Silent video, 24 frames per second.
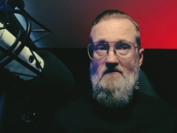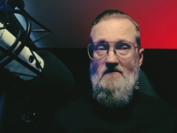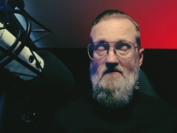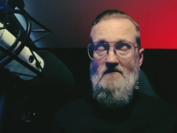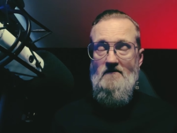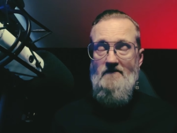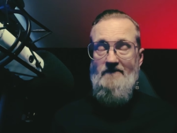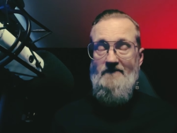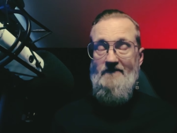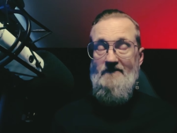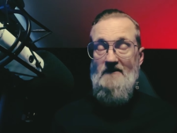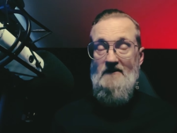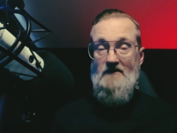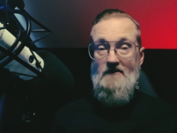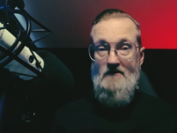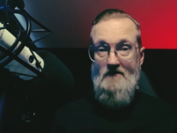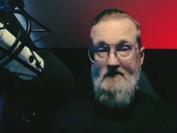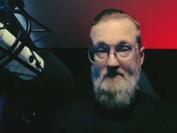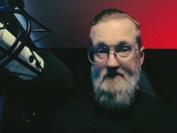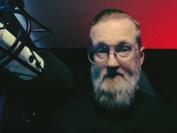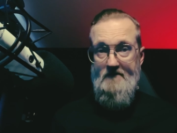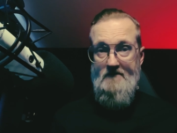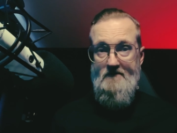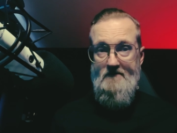
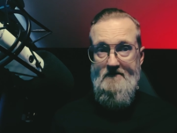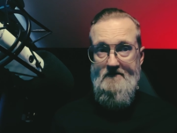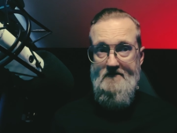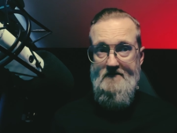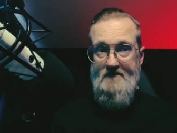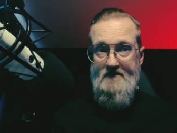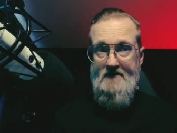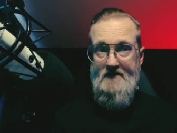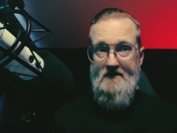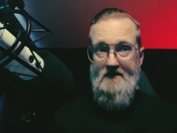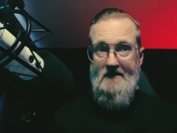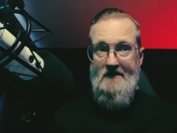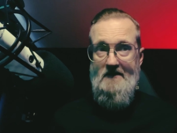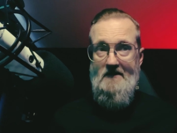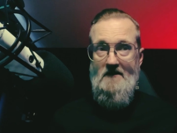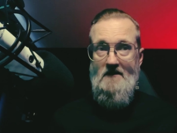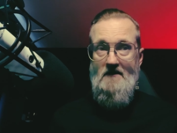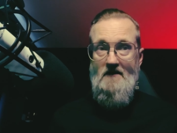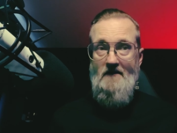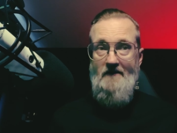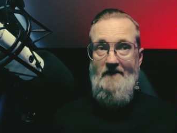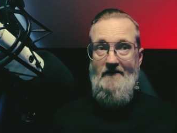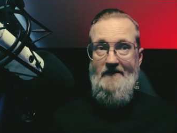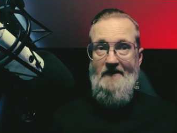feel
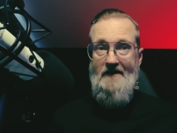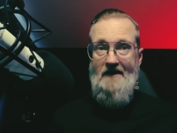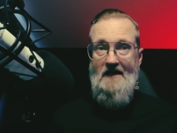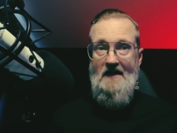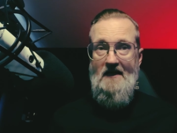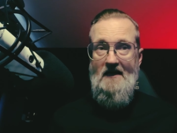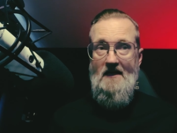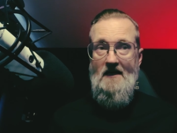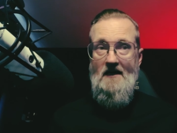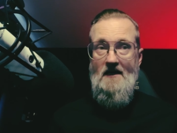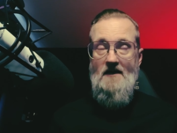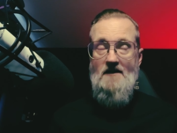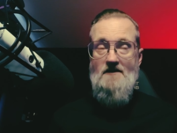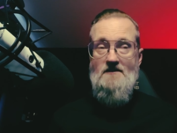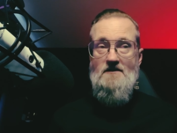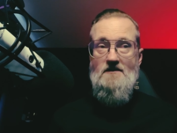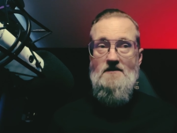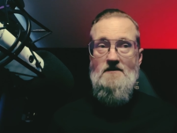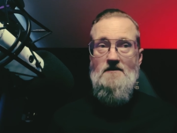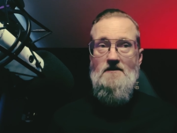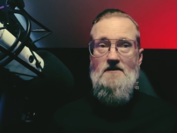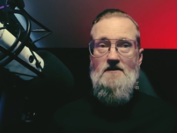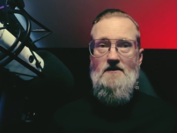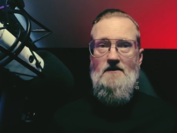
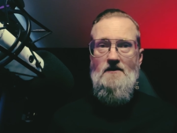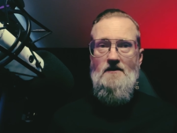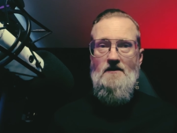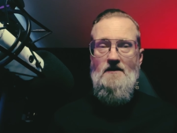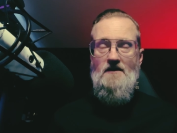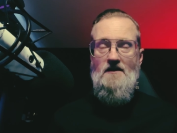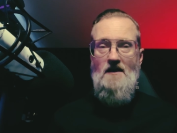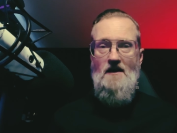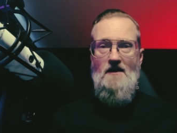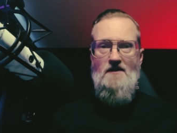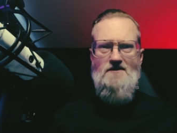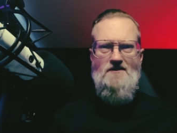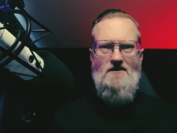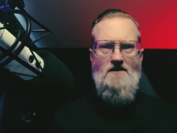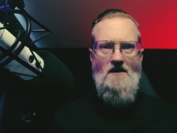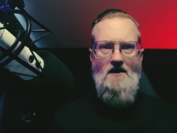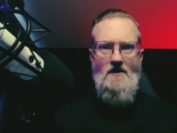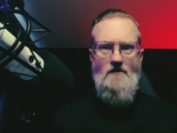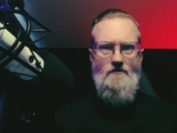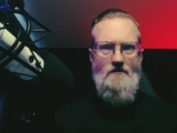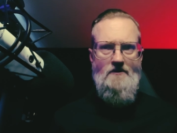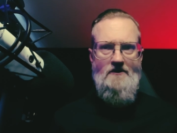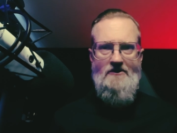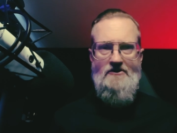that it's
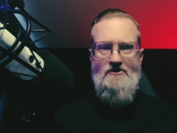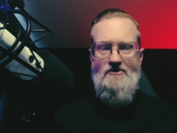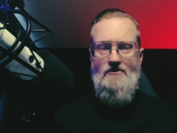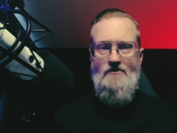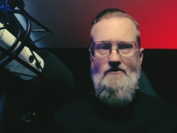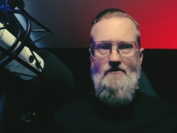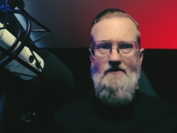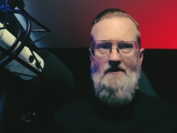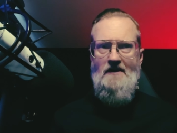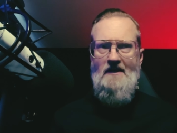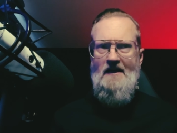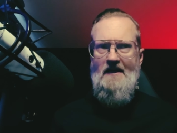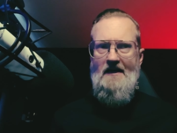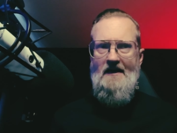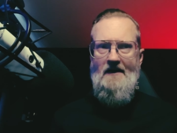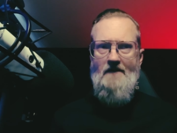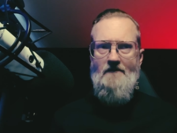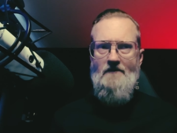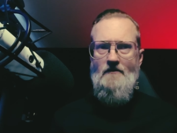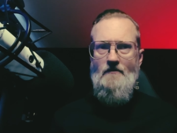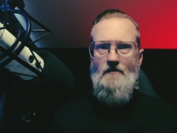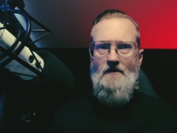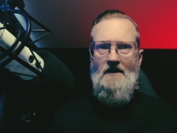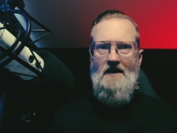not really true that
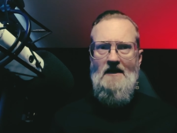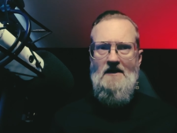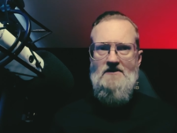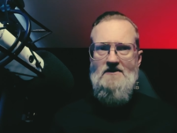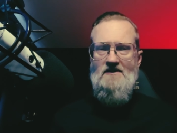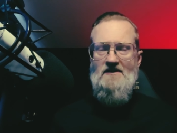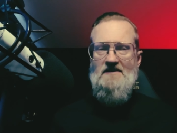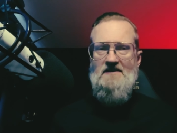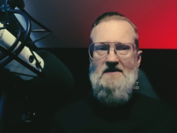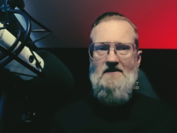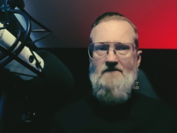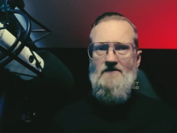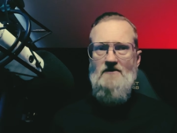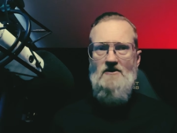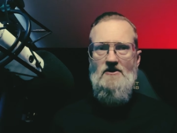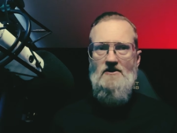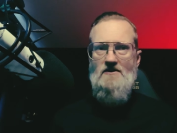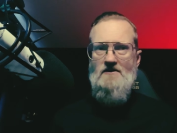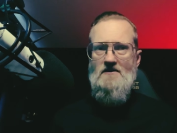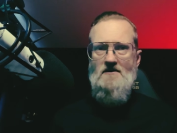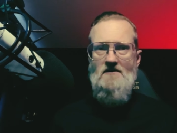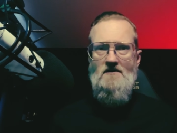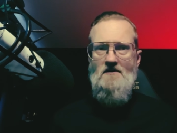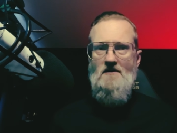everyone has a
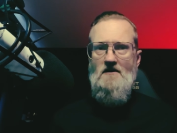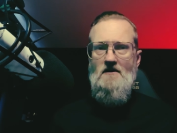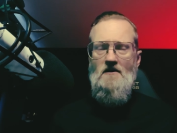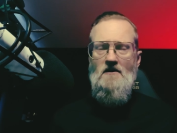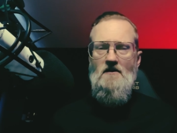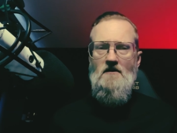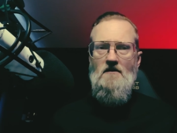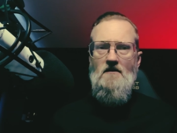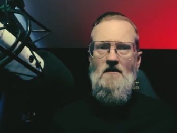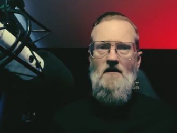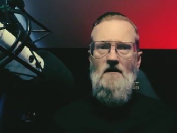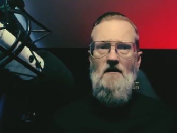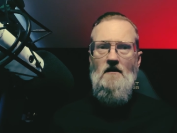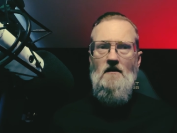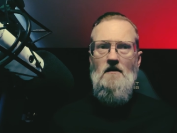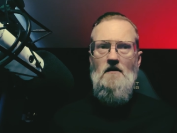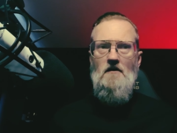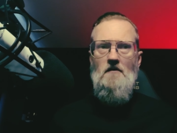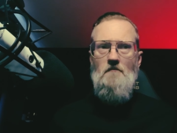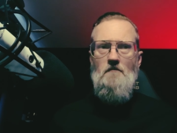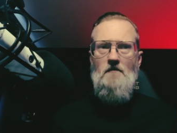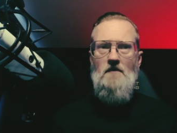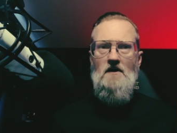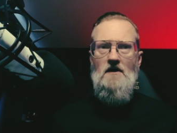different
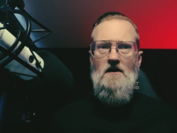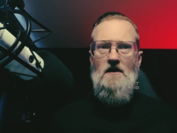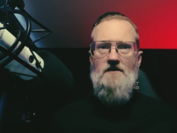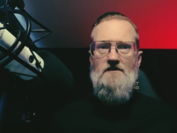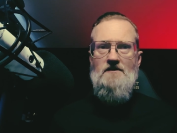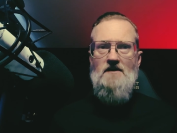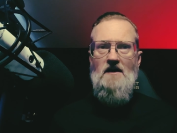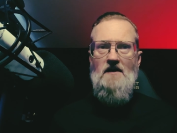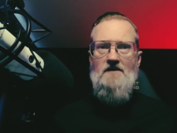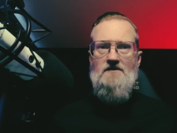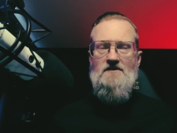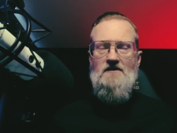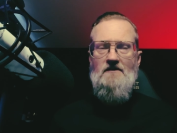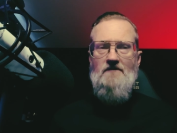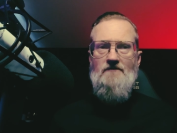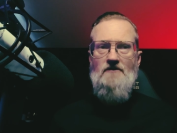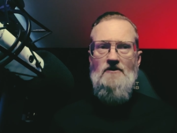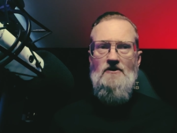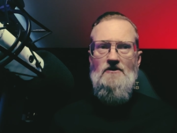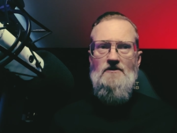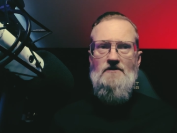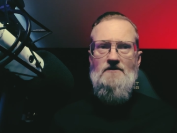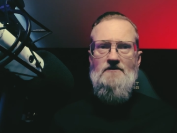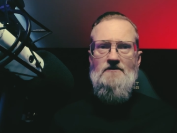um, a, a
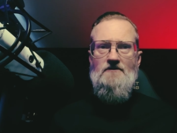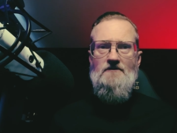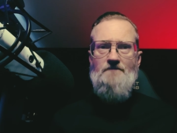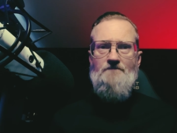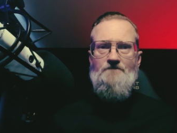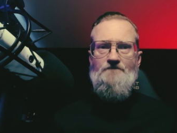different